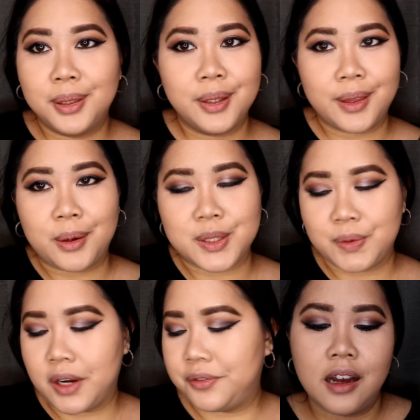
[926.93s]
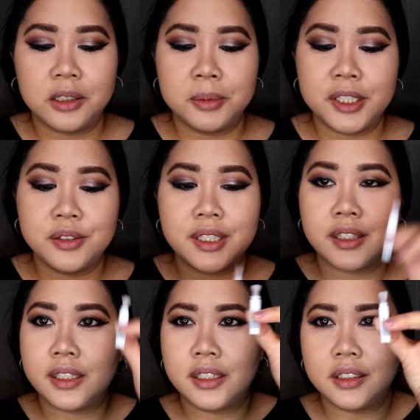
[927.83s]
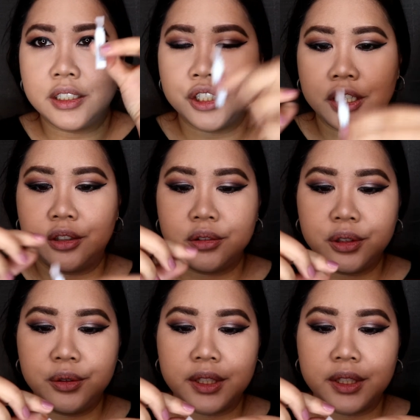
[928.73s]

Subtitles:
That was rough. I'm gonna be using the Nichito glue.